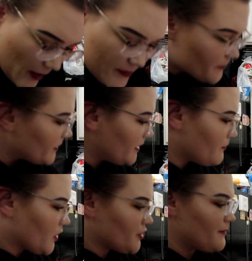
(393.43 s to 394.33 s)
cups of mini
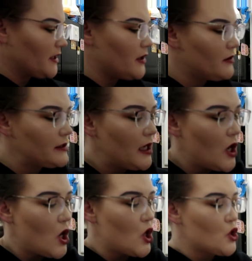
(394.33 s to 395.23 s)
marshmallows.
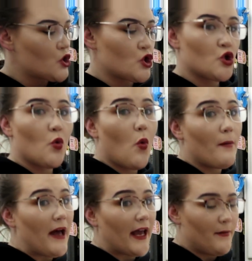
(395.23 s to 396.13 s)

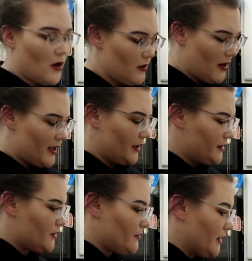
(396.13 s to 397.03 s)
Shwabam. All right,
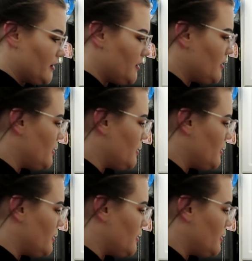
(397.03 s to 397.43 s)
let's do it.